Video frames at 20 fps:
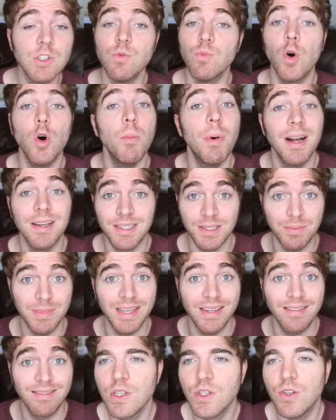robot to
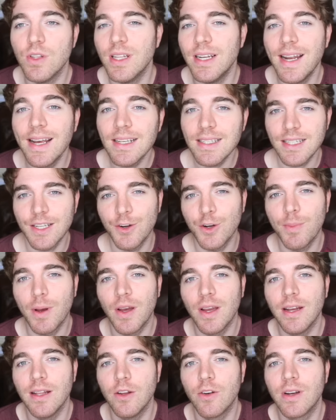me. So the next theory
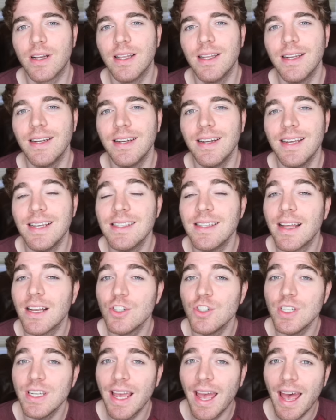about Hillary Clinton is
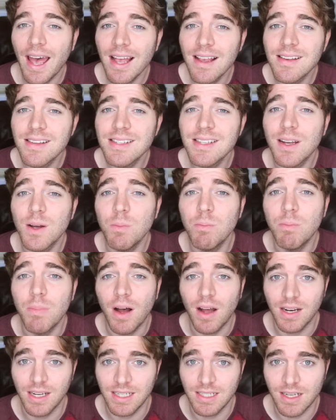that she has a
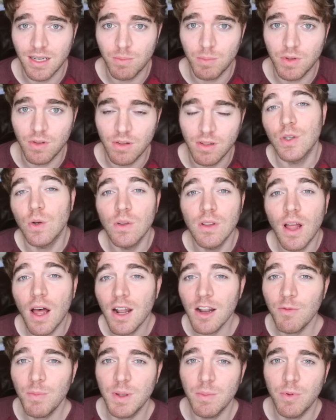body double. So a
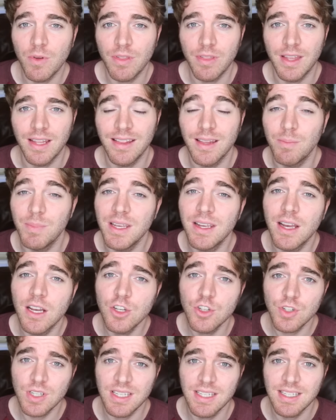lot of people think that
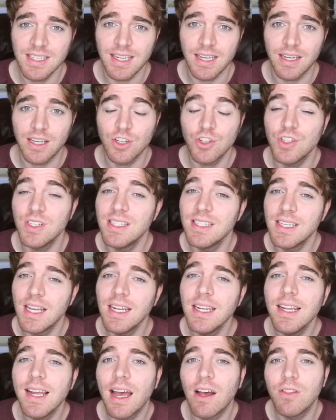because she's sick, she's
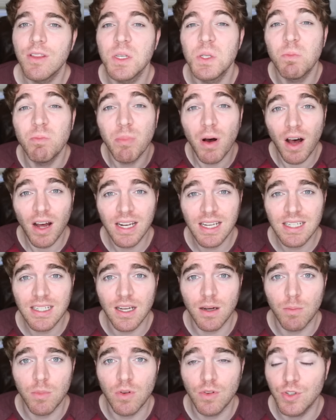sending out this body
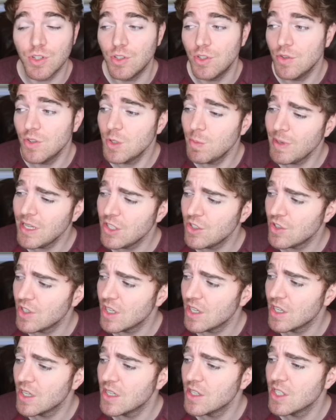double to do
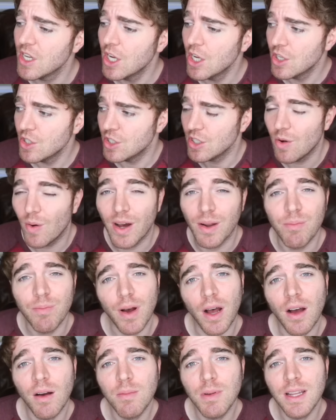speeches, to go out
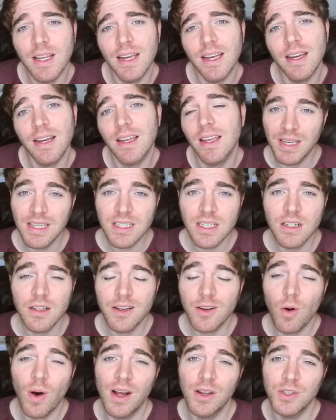in public,
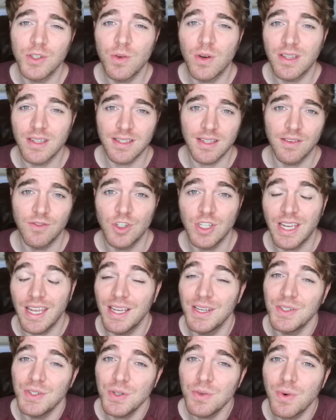basically go out and do all the stuff she
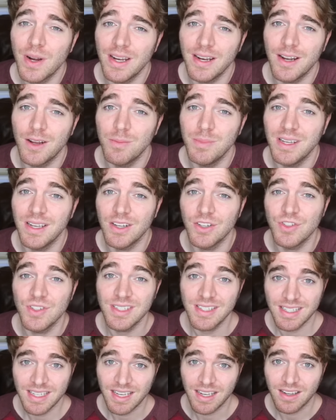can't do right now because
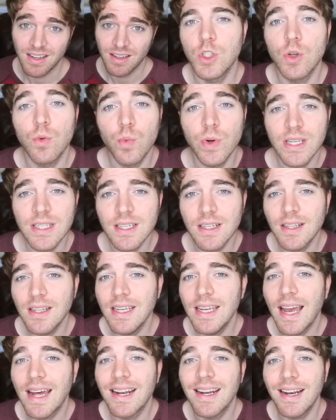she's sick. So
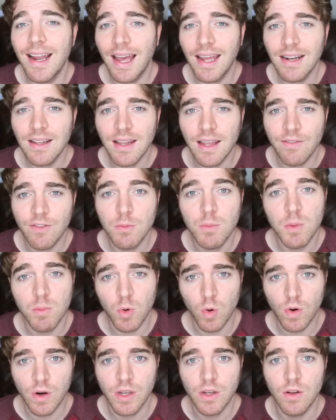recently at a 9-11
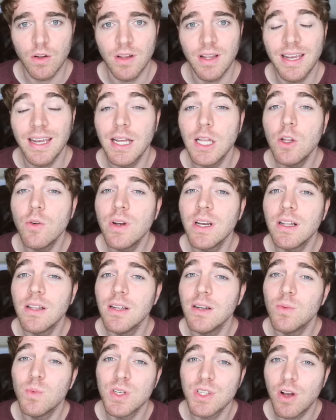memorial, Hillary
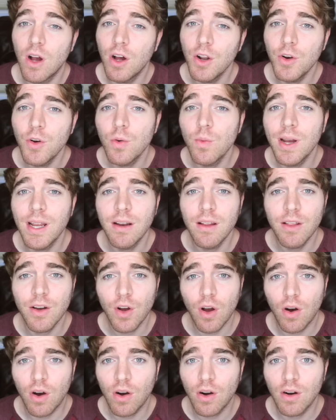Clinton was on her way to the
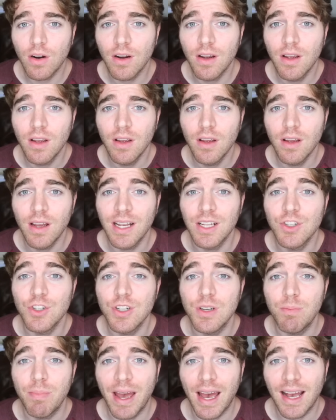car and
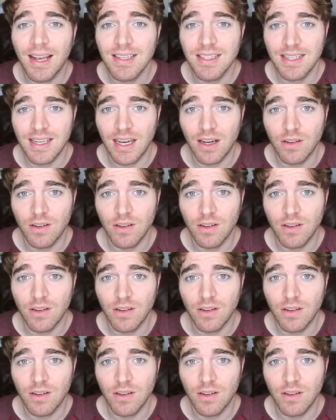she passed